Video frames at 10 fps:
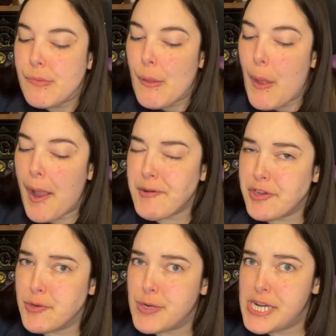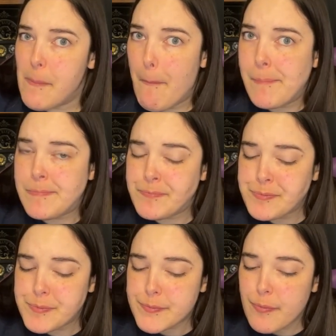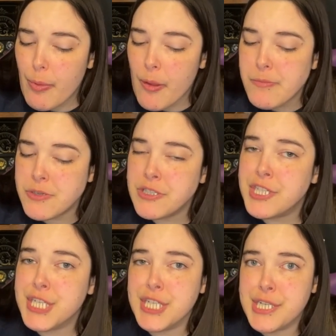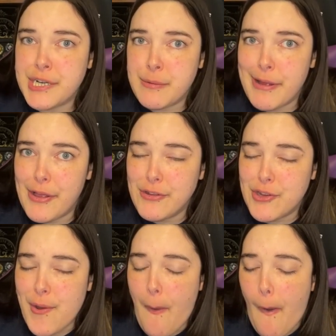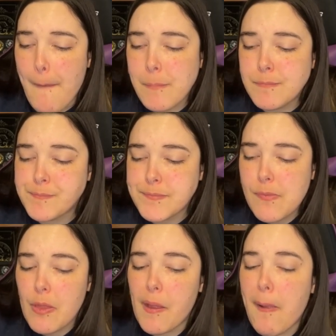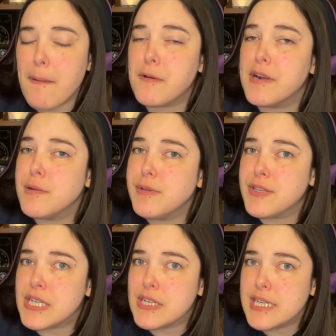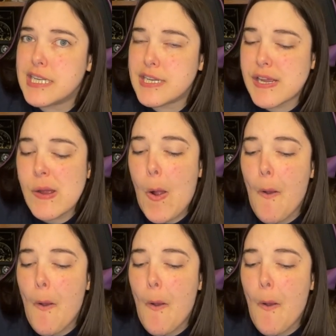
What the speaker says: I'll tell you what, between sticky caramels, incredibly sour candy,